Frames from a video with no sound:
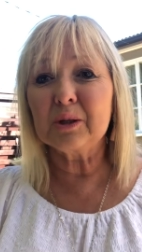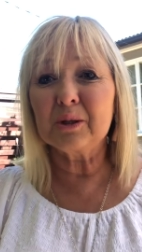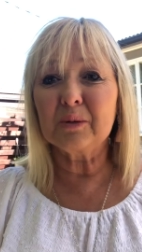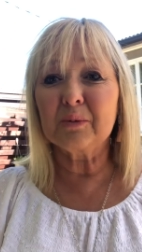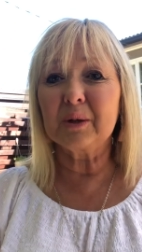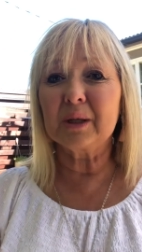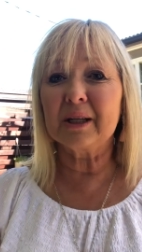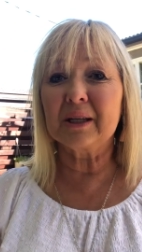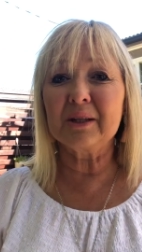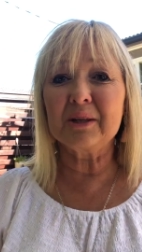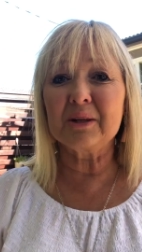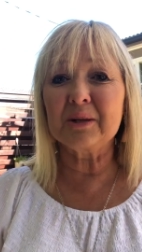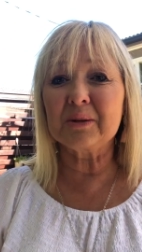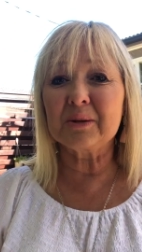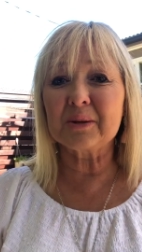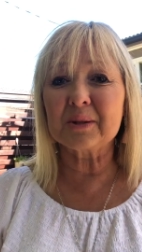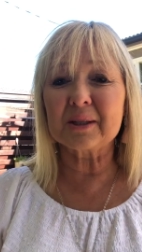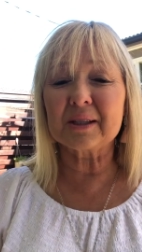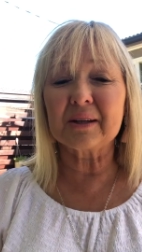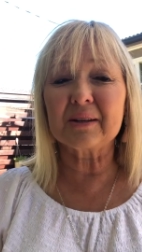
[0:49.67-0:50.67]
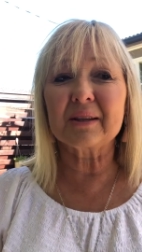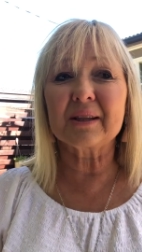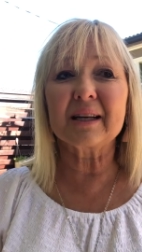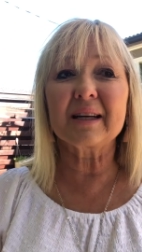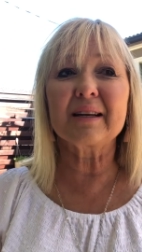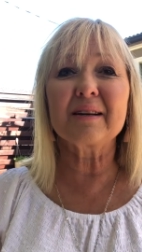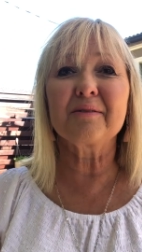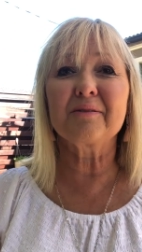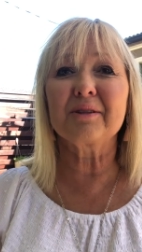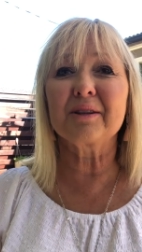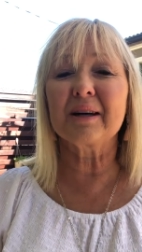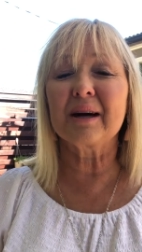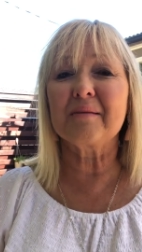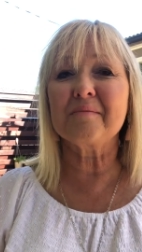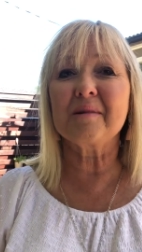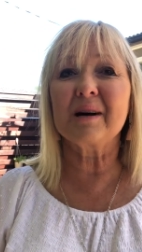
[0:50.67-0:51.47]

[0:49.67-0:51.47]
that we can use so thank you for that